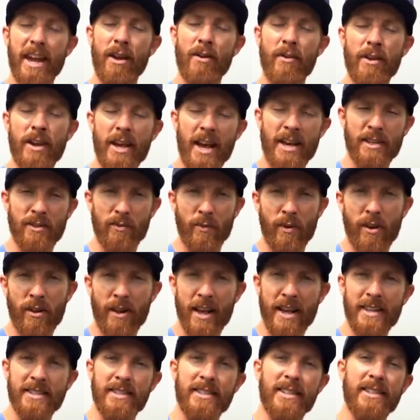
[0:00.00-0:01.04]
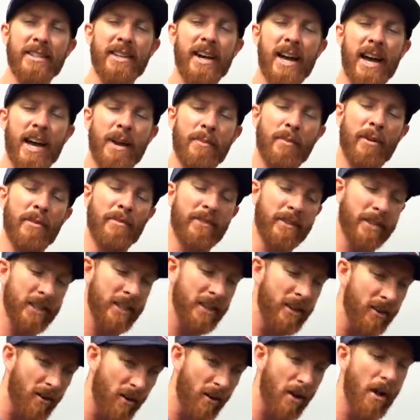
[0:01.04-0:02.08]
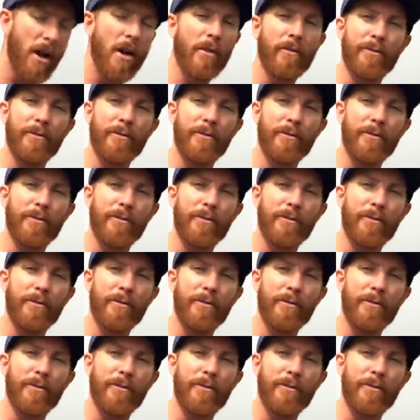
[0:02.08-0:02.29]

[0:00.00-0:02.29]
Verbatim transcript: area as well as the time of year